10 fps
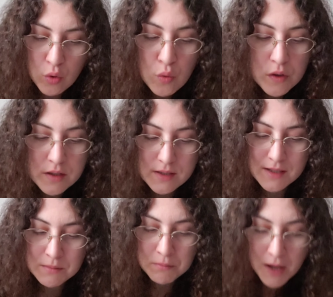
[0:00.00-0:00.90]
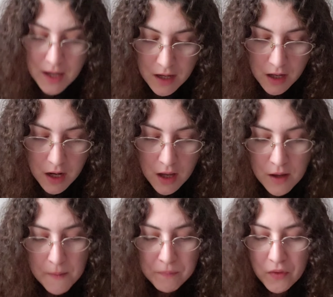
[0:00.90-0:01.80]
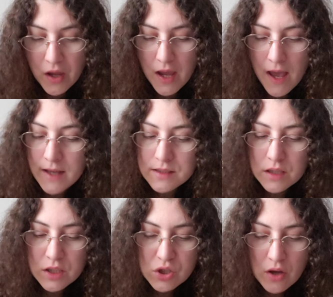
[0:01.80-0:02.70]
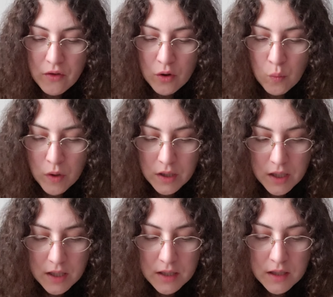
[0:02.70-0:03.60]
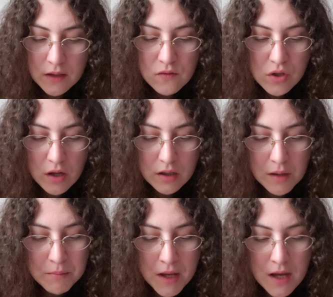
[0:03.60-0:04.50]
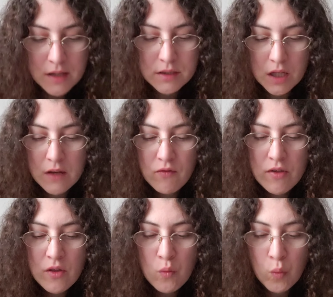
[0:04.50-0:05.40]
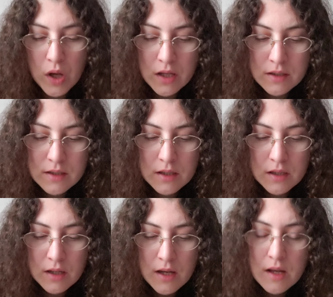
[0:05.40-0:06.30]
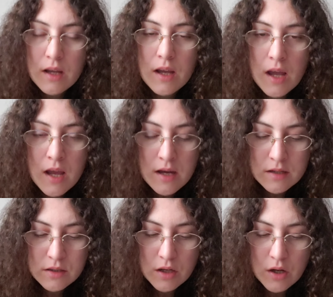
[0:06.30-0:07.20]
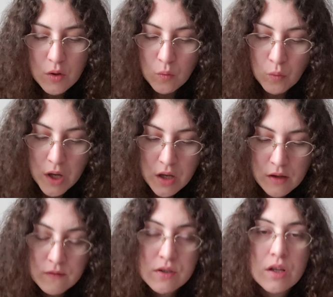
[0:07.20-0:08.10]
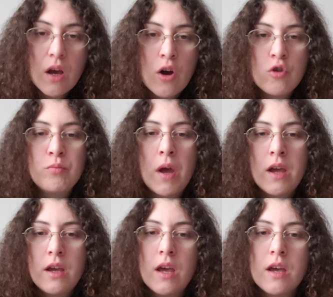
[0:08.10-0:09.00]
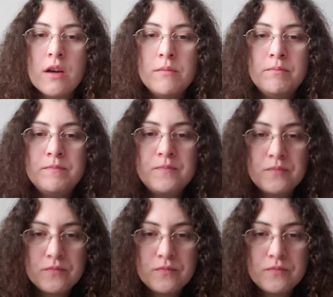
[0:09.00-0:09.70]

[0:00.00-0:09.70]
Who is this man? They asked each other, When he gives a command, even the wind and waves obey him.